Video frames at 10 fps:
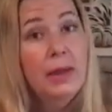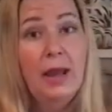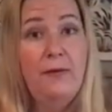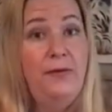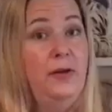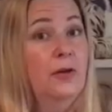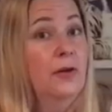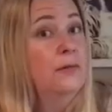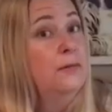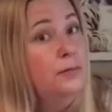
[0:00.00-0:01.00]
if
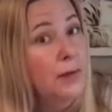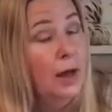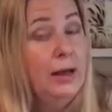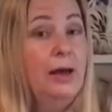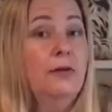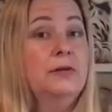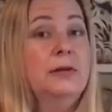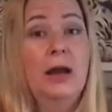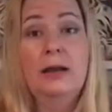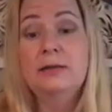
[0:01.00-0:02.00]
you're not our
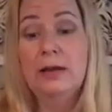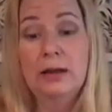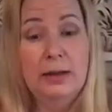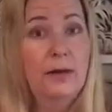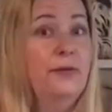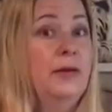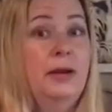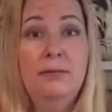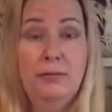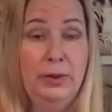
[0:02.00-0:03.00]
size, I
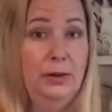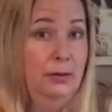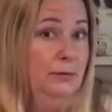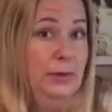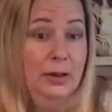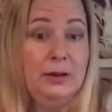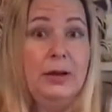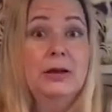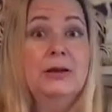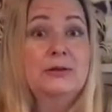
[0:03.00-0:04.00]
definitely, we don't, we're not
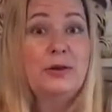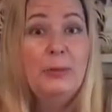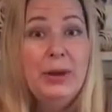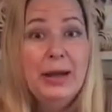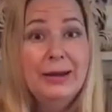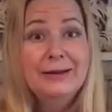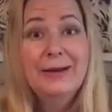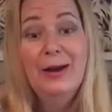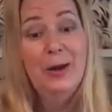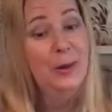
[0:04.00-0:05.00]
gonna discriminate.
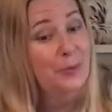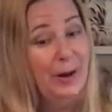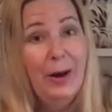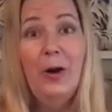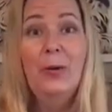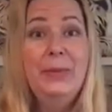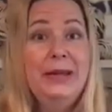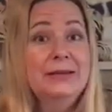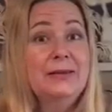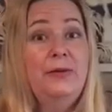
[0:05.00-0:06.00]
By all
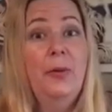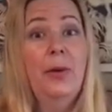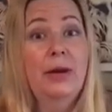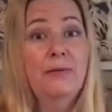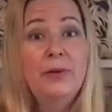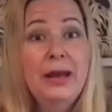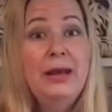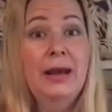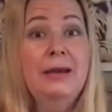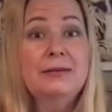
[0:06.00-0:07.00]
means, if you want a really
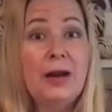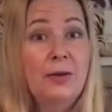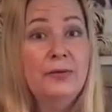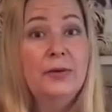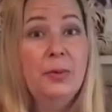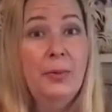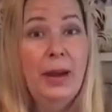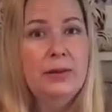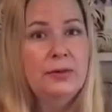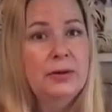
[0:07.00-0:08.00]
nice, comfortable
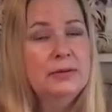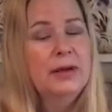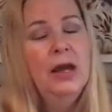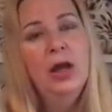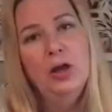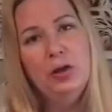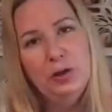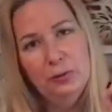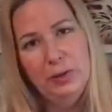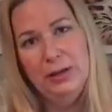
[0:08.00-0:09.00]
mattress,
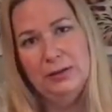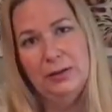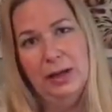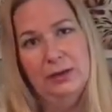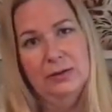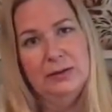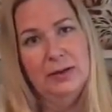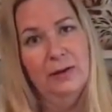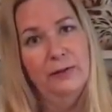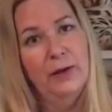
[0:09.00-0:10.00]
you need to get
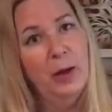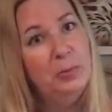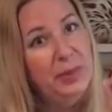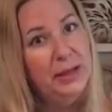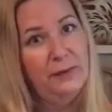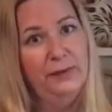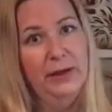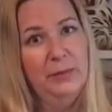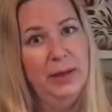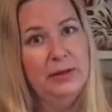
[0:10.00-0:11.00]
yourself a Big
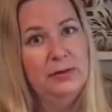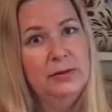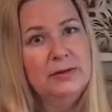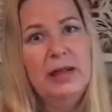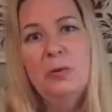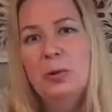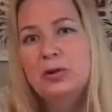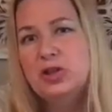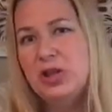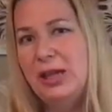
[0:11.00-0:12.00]
Fig mattress. It will
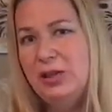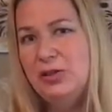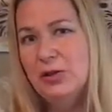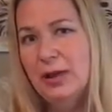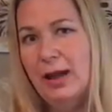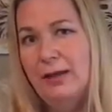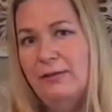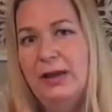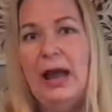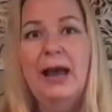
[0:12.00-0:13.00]
change your life.
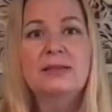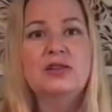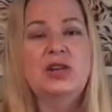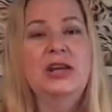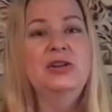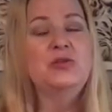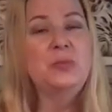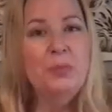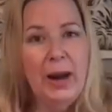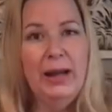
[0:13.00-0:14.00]
It has changed
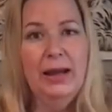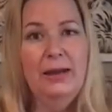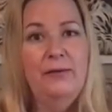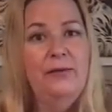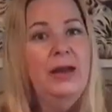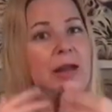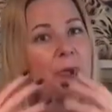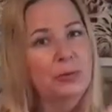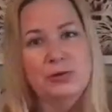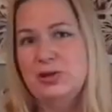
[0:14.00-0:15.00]
my life, and it
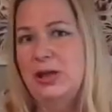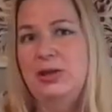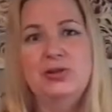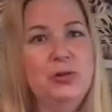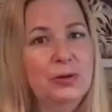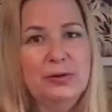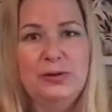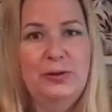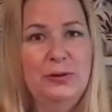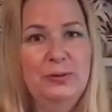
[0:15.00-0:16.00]
will change yours
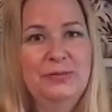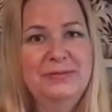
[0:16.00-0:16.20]
too.